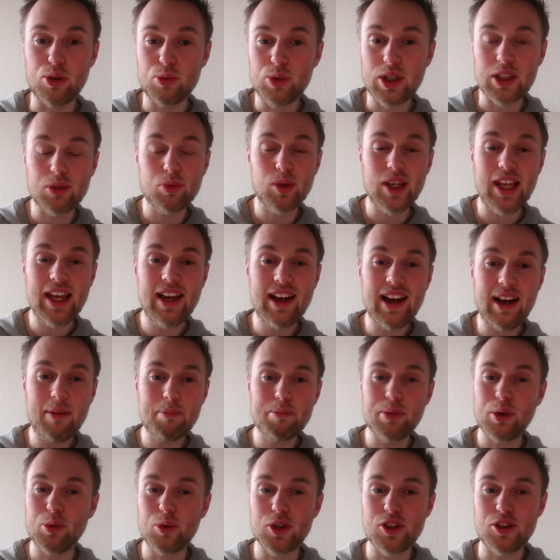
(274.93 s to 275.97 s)
What will
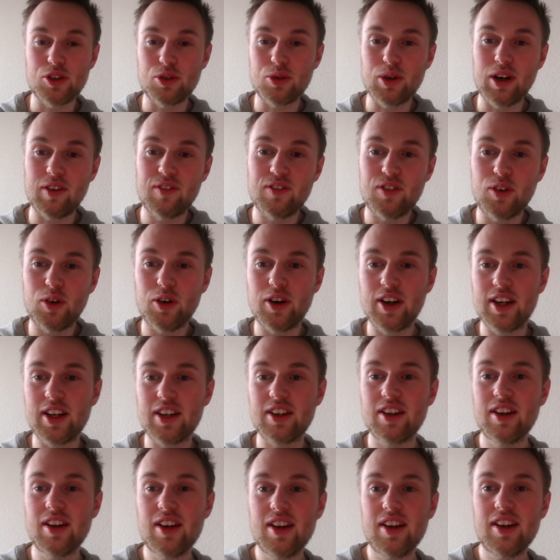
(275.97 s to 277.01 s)
happen when you
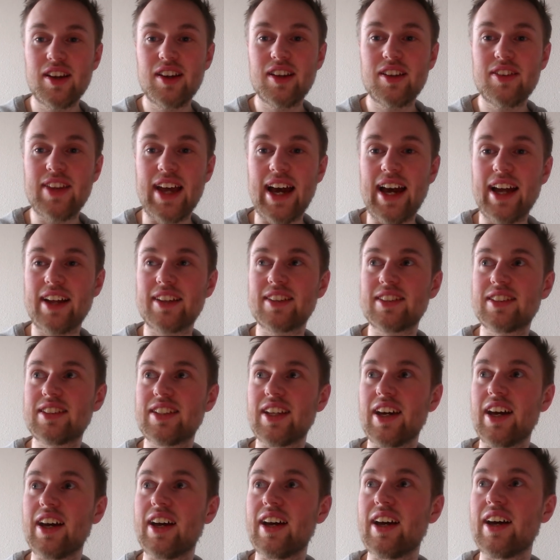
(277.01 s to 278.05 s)
avoid that
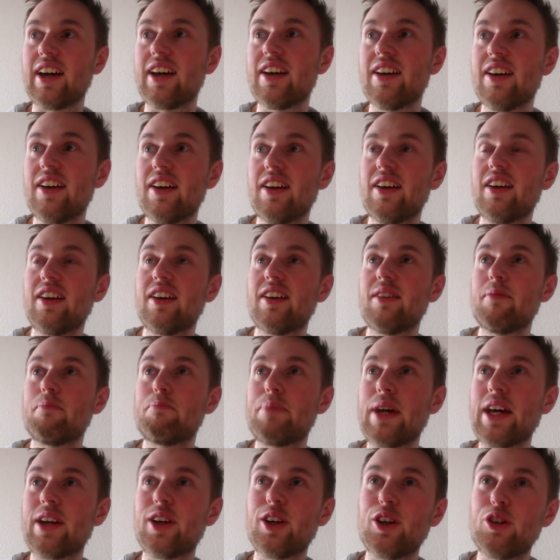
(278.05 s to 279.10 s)
uh,
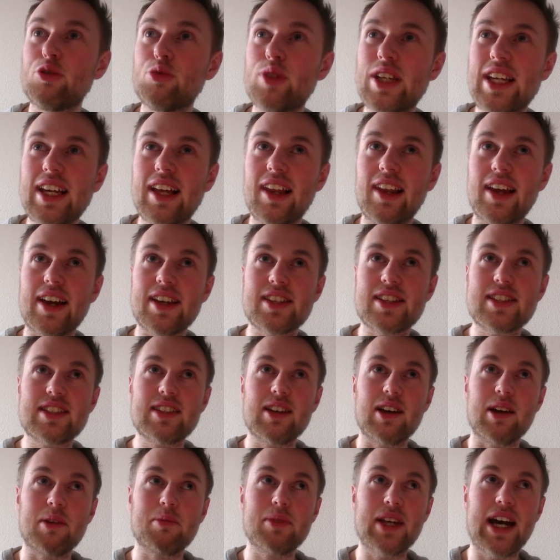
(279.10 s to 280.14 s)
bitter
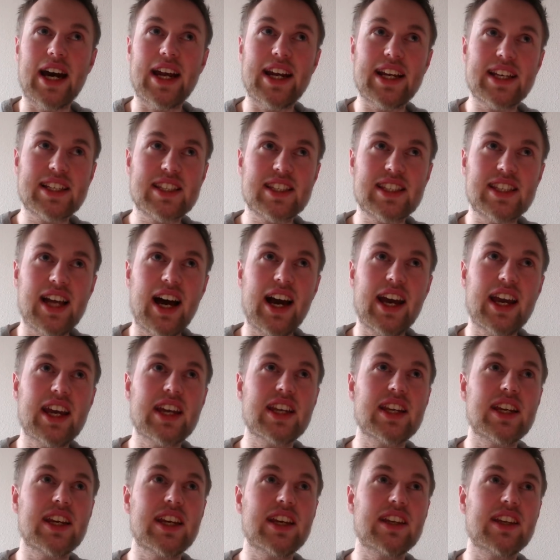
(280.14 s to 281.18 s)
realism, that
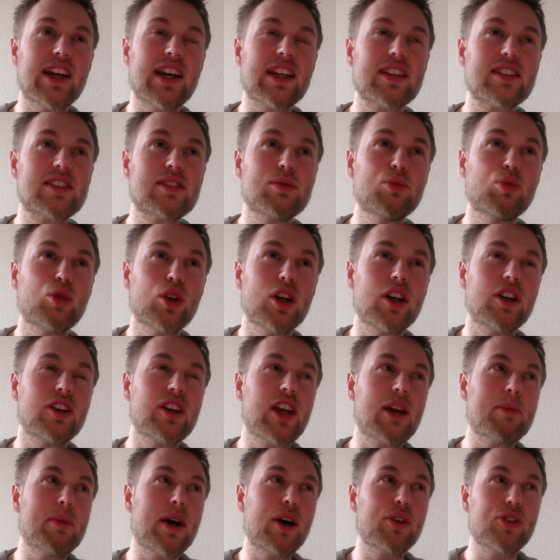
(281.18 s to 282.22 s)
anxiety, that worry
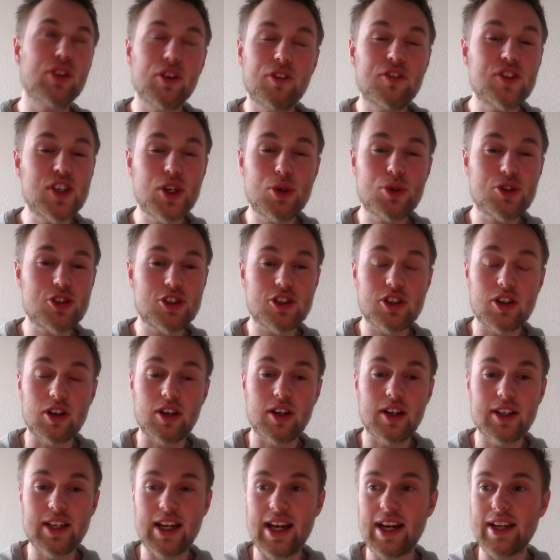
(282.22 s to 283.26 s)
about the
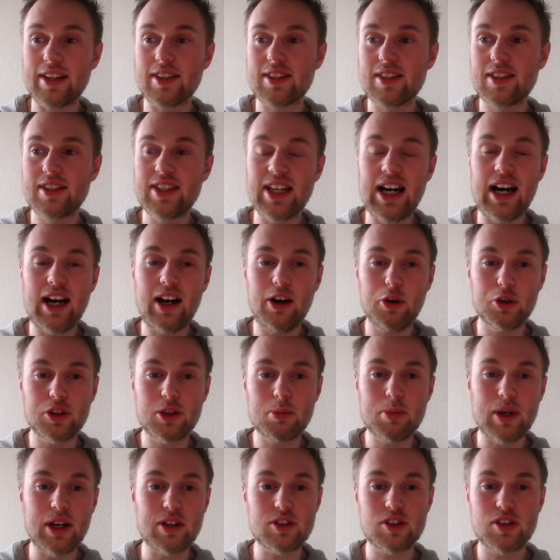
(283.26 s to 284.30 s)
future, that doubt
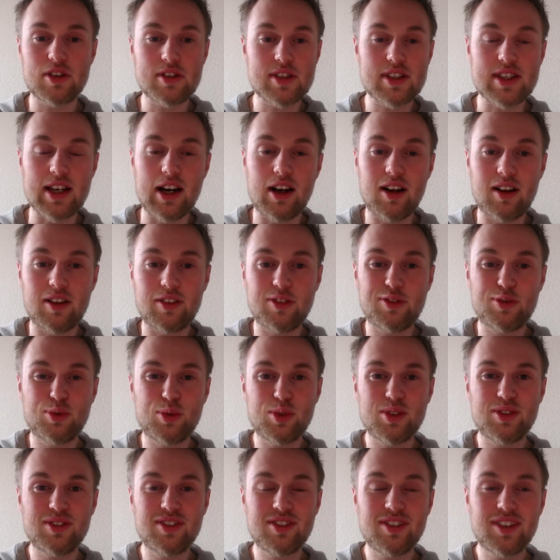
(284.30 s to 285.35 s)
about yourself?
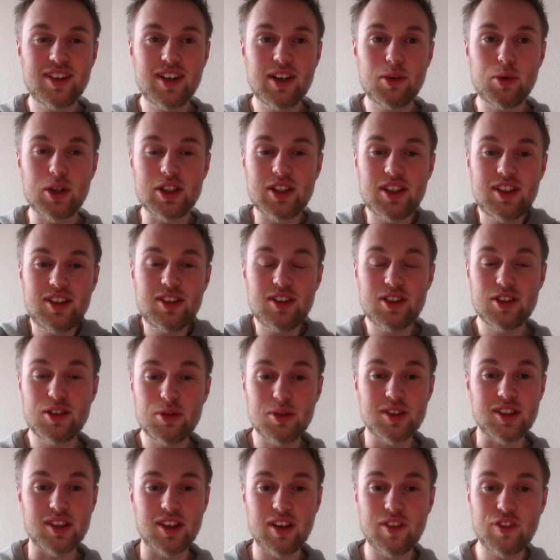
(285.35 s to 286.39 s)
What can you do
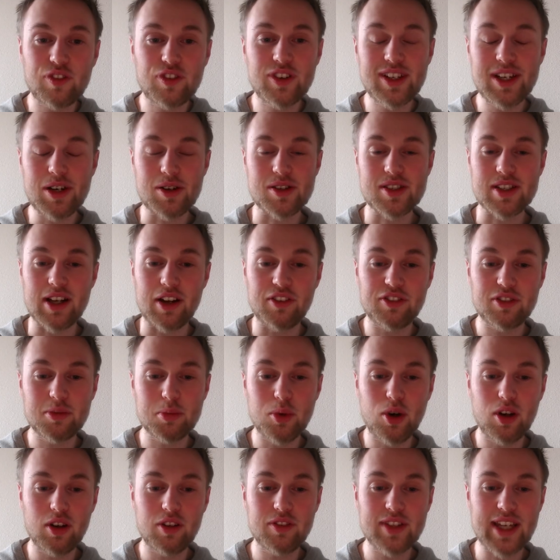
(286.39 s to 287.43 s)
when you can free yourself from
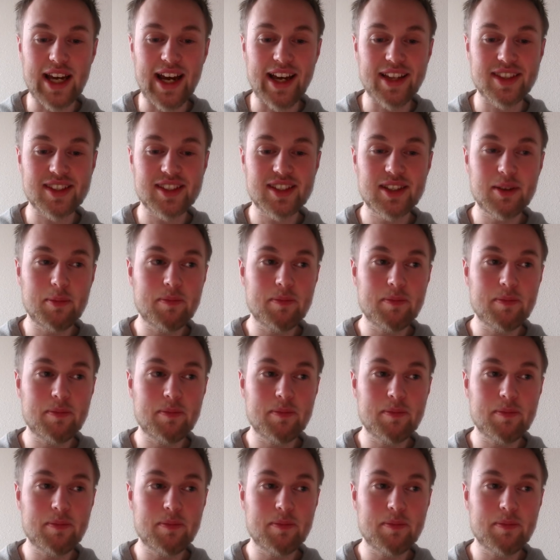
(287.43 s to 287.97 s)
all of that?